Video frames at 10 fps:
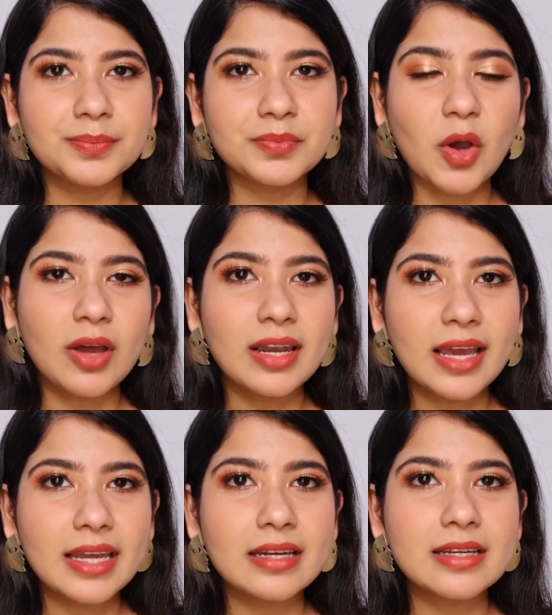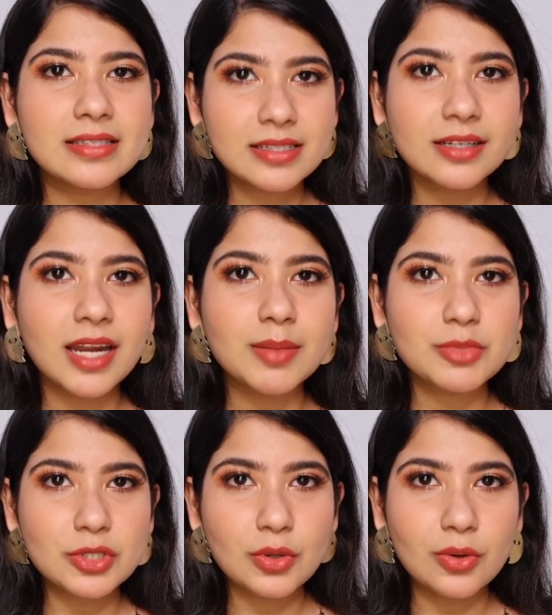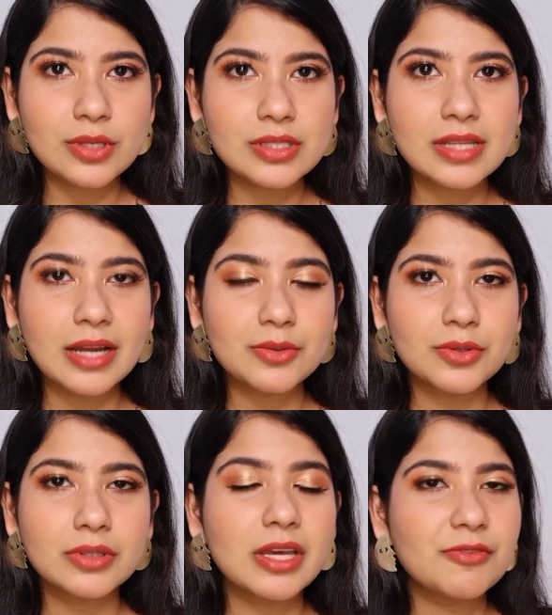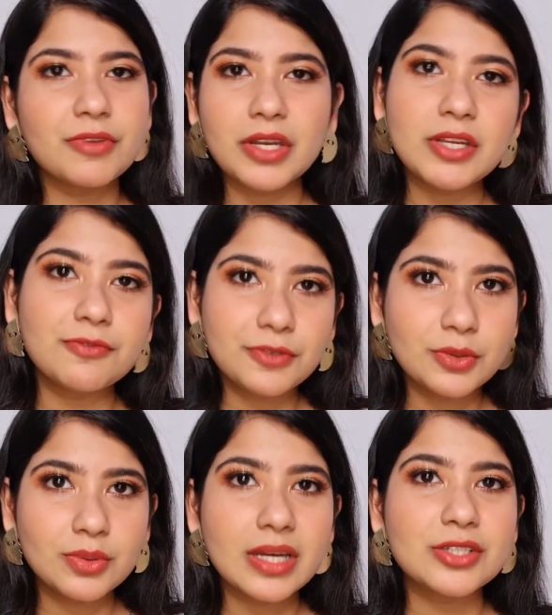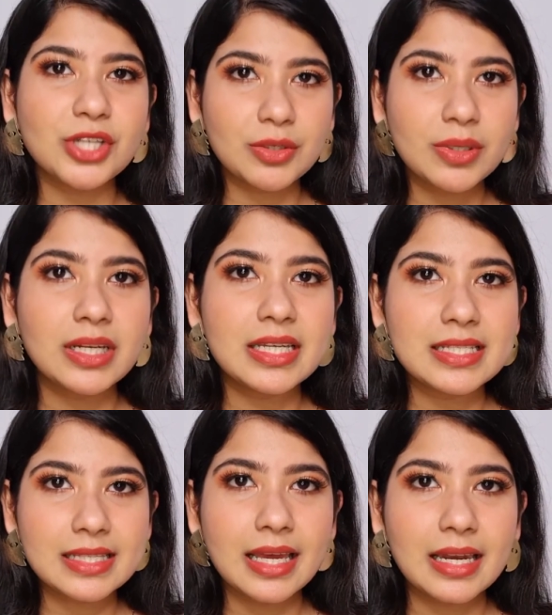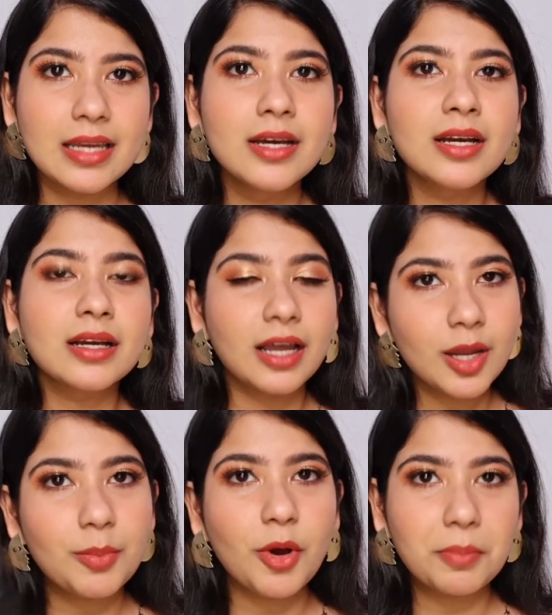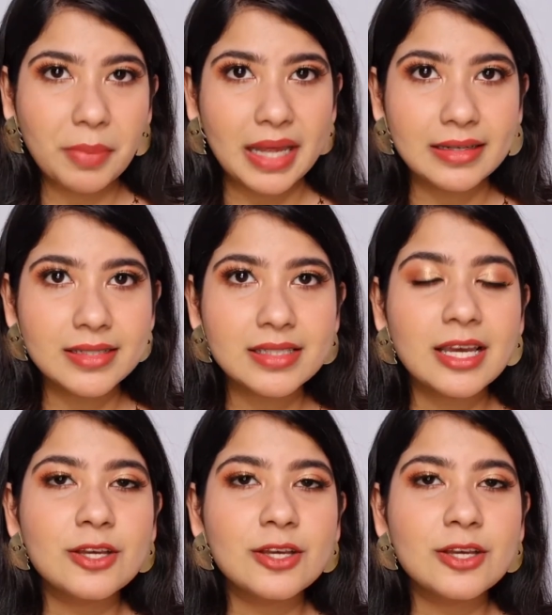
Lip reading: online Instagram stores that would, there are very few that genuinely sell ColourPop palettes.